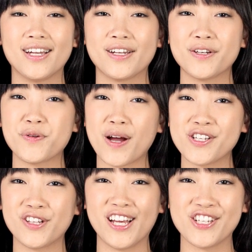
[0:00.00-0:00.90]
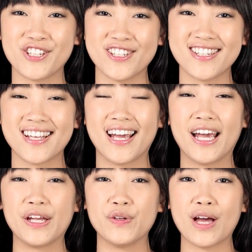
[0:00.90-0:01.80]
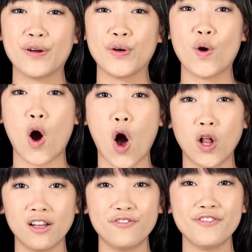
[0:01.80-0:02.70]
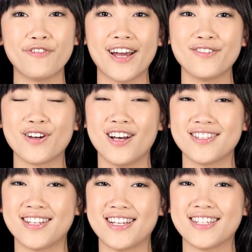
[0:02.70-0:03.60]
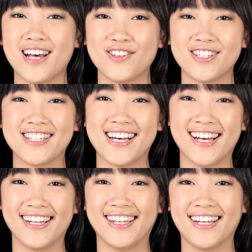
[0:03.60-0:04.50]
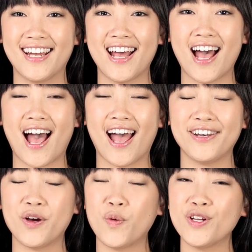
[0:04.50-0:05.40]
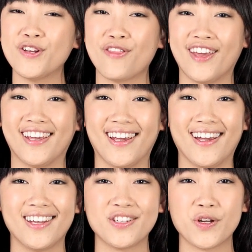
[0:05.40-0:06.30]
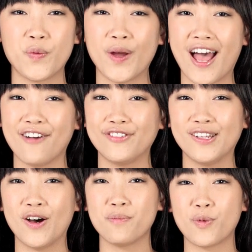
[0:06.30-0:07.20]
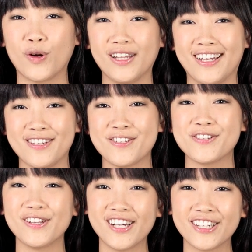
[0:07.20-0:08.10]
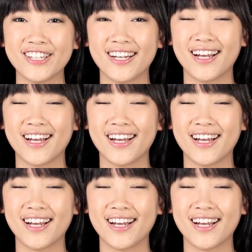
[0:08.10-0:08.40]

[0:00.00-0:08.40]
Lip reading: Congratulations! You now know all of the final consonant sounds in Thai. I know what you're thinking. Don't we have a lot more letters to learn?